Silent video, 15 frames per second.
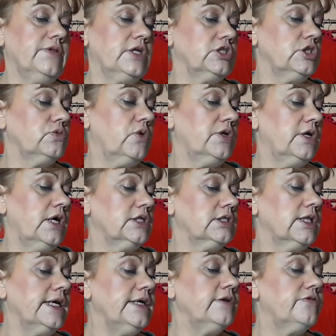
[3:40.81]
This is one has
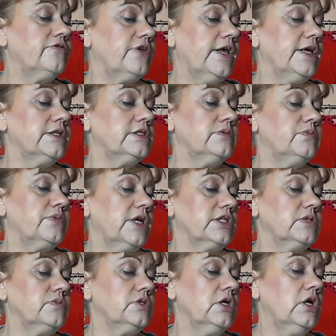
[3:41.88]
light reflecting
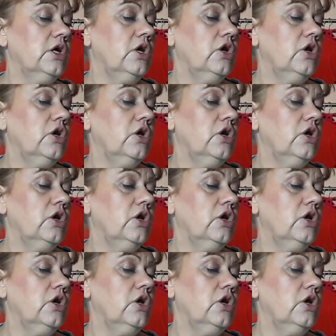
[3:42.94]
prisms,